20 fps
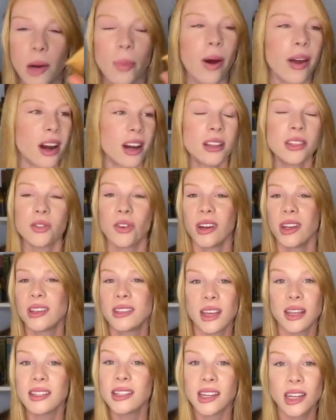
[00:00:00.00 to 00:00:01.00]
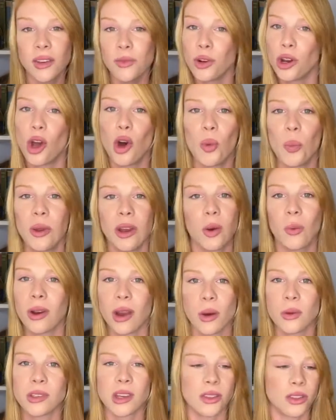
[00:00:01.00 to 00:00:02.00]
Potter. It's funny because I didn't even open it when I
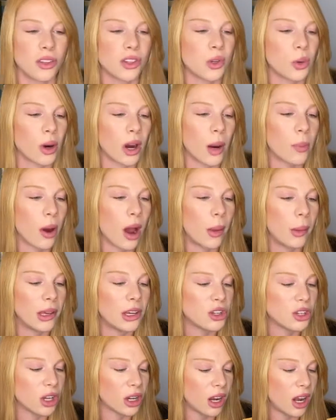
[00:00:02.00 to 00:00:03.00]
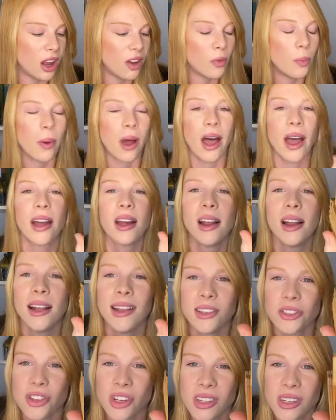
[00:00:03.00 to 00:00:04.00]
was at the store. I probably should have, but
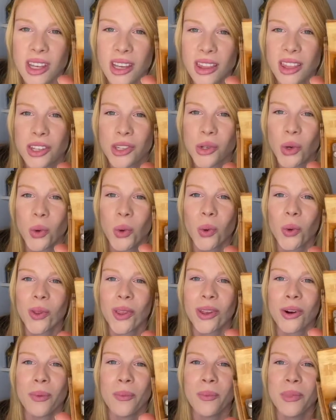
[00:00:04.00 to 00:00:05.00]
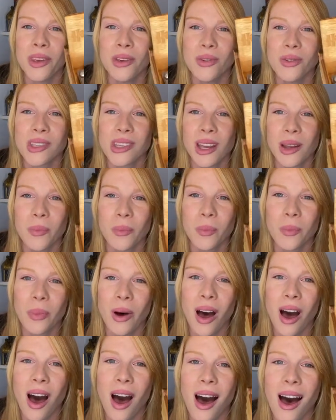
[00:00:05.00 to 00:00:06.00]
just like this cool little music
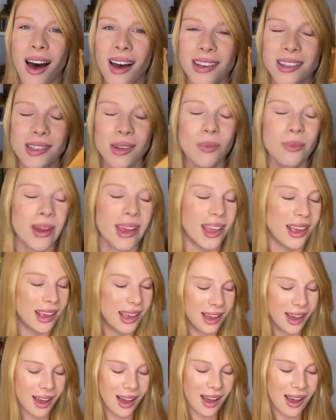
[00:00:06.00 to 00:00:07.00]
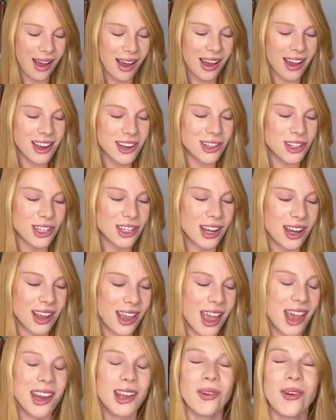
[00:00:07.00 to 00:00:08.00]
box. Oh my gosh.
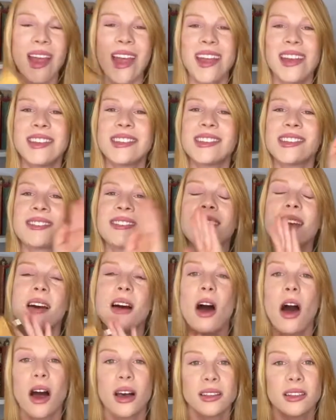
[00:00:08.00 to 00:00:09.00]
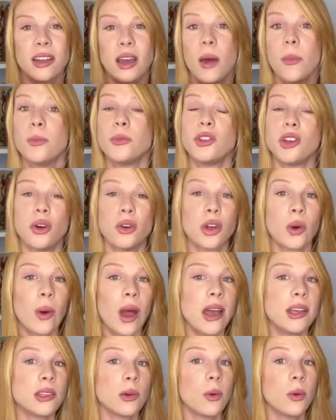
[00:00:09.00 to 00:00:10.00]
Anyways, awesome. Don't know why
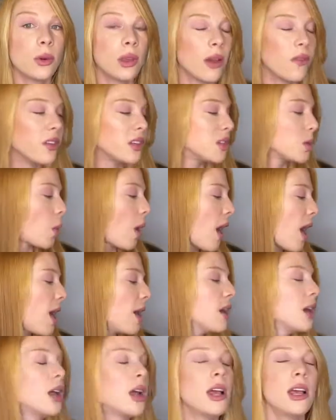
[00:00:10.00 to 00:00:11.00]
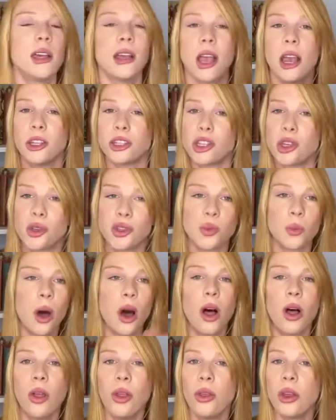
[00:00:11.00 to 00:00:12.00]
someone would give this away. It's so
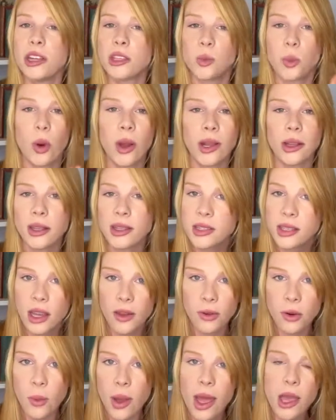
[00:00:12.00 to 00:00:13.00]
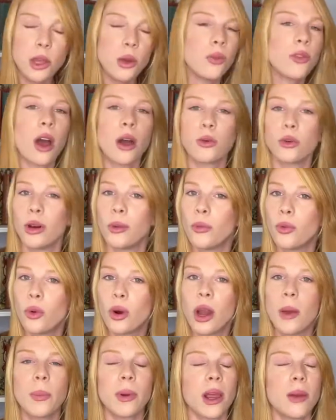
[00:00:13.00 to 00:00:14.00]
small, it's pointless to give it away. You've got room for
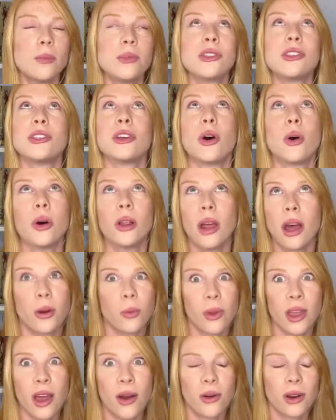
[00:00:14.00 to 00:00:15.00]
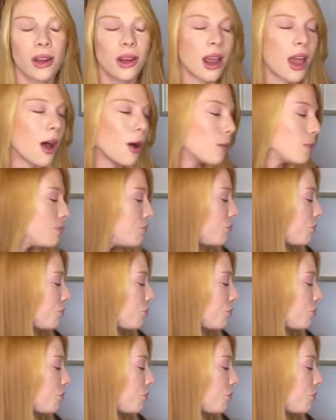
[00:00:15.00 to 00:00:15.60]
it, but I'm so glad we own it now.